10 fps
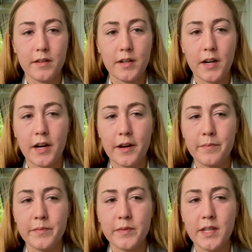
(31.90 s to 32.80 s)

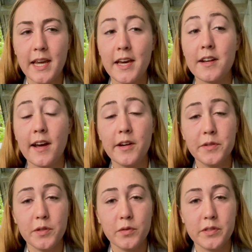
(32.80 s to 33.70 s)
Um, and I
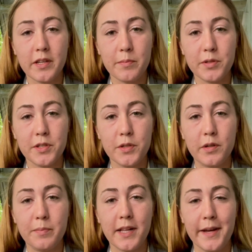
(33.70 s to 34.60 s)
also was able to
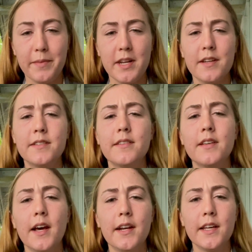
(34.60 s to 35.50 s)
apply media
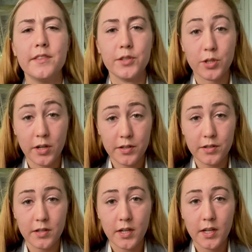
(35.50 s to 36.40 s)
society in the
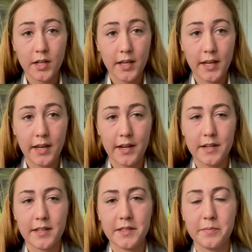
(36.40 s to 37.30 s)
church, and
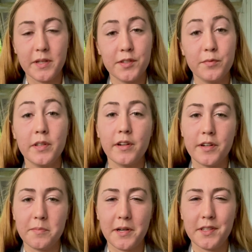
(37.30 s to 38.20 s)
that's because we
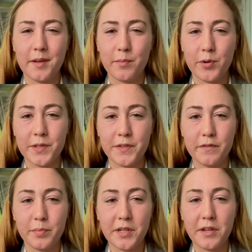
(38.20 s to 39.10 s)
learned about the importance
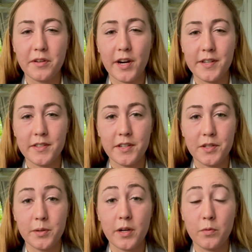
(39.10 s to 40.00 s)
of bringing Christ
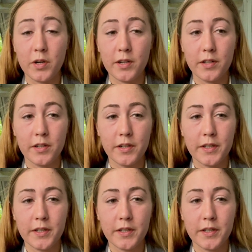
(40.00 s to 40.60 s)
into our work.